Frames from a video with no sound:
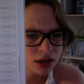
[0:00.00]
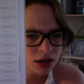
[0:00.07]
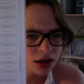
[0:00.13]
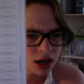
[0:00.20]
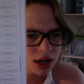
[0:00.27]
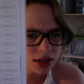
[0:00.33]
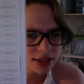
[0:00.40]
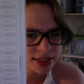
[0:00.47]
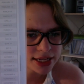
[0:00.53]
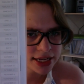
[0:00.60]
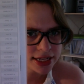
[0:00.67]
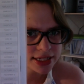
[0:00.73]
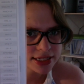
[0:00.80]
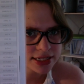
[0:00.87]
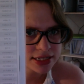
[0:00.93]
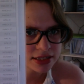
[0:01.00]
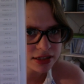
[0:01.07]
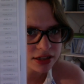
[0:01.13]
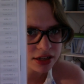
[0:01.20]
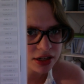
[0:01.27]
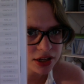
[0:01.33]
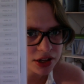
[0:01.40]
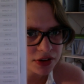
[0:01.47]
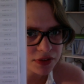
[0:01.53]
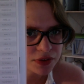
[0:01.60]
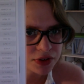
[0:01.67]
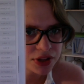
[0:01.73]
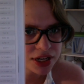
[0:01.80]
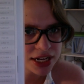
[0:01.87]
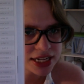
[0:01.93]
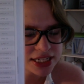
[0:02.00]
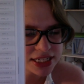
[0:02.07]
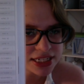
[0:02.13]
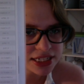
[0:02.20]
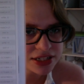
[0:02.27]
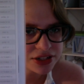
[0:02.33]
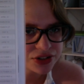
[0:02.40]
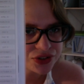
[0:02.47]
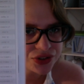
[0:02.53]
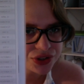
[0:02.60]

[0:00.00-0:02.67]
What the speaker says: holidays for the next 2